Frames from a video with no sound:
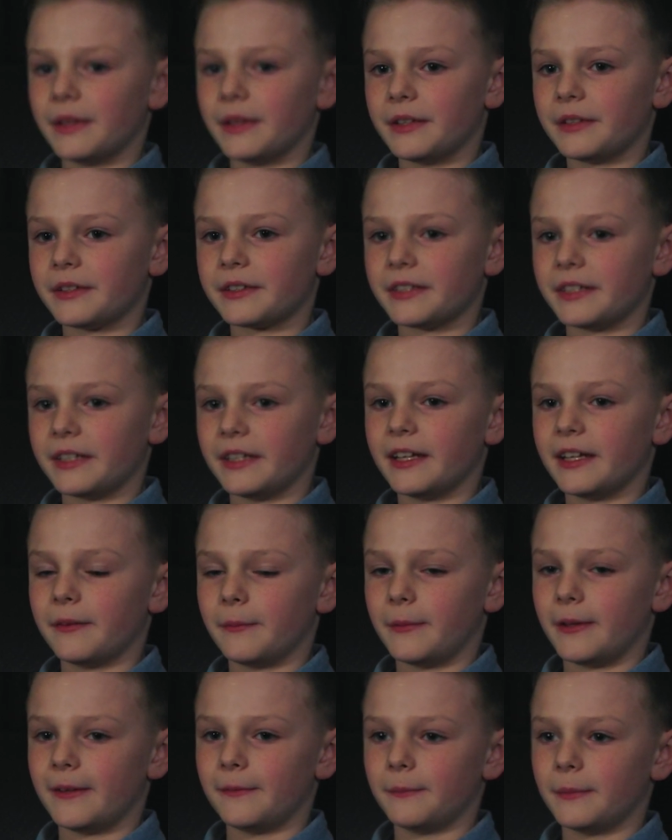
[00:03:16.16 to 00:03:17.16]
and see
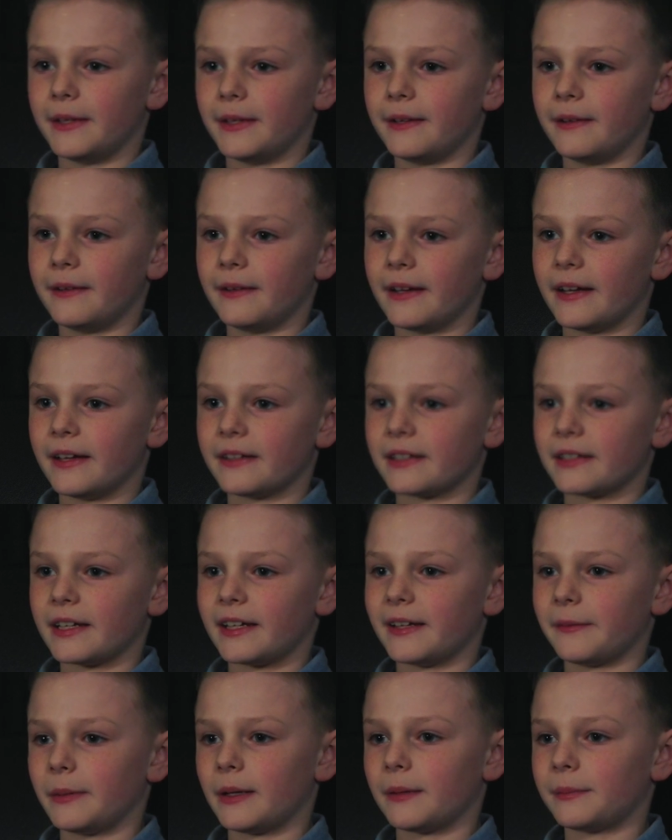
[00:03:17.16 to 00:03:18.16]
him in me as
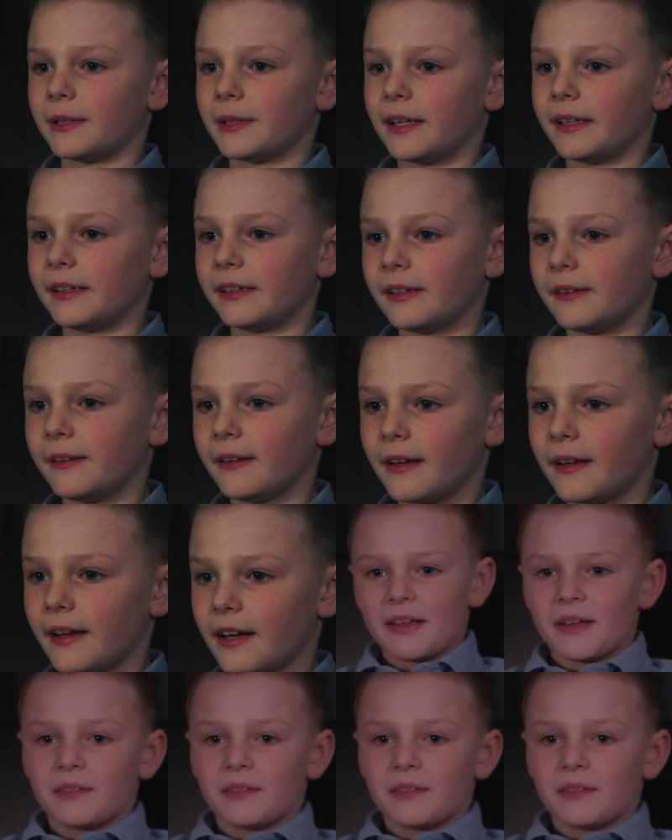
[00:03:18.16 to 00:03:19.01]
I get baptized.